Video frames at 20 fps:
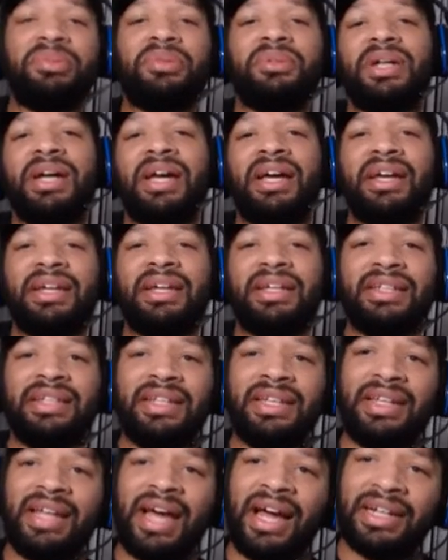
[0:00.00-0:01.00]
and
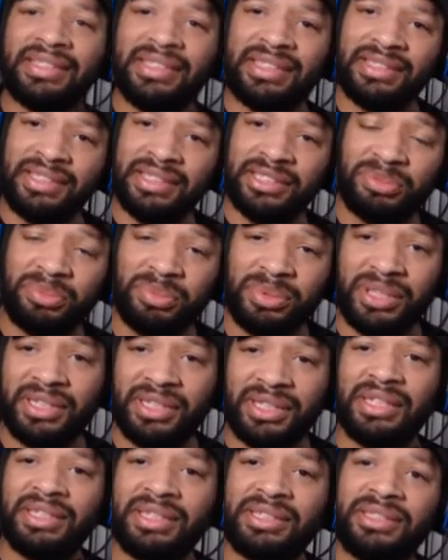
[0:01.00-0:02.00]
actually this week
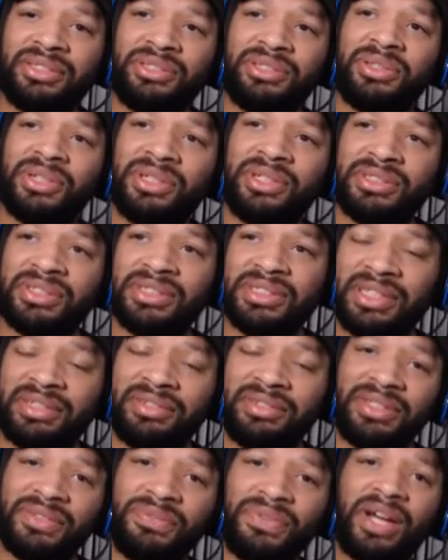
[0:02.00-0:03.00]
is
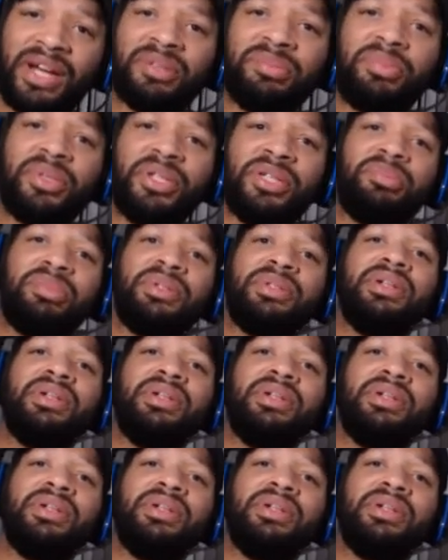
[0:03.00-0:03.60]
275 people.